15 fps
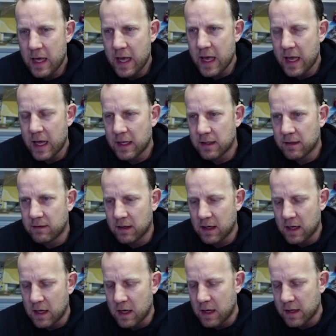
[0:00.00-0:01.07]
And
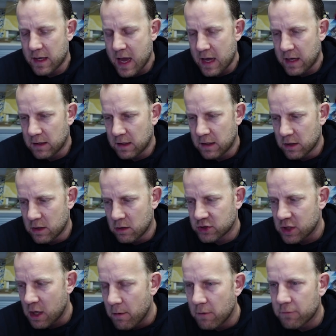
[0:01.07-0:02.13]

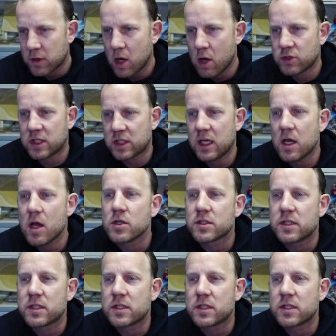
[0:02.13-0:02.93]
some of those skills